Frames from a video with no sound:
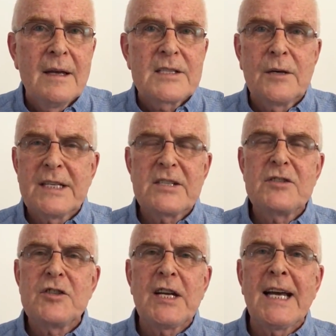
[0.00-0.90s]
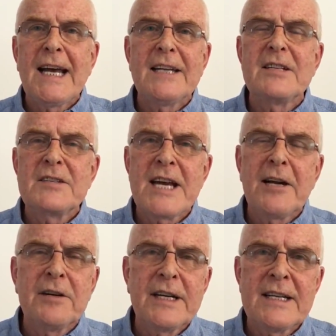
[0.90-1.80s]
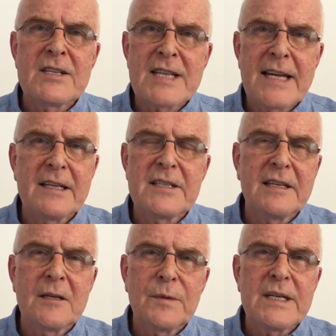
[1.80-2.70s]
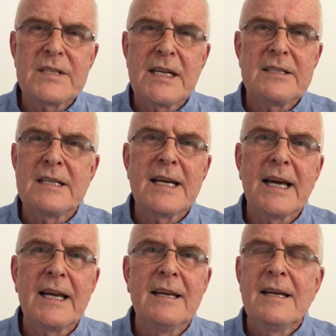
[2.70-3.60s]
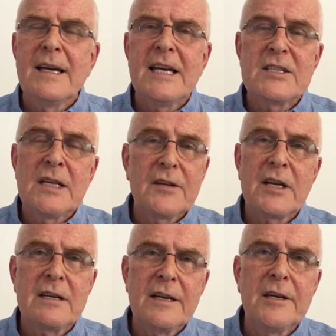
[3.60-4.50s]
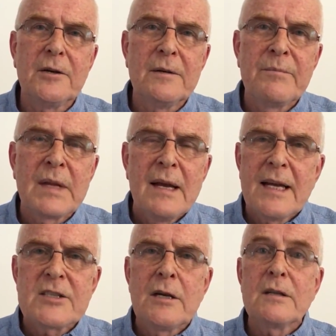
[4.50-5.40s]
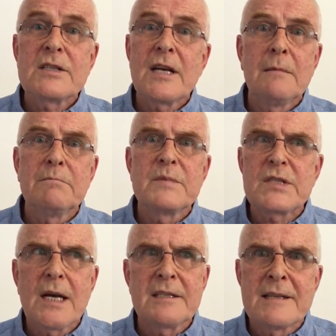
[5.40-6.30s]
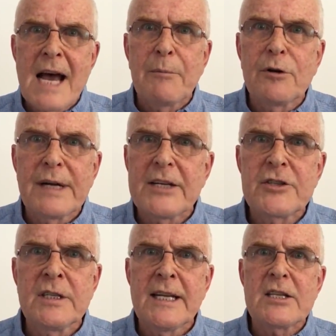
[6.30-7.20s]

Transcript: So this jihad terror insanity that we see today is nothing new. It's not some sudden aberration.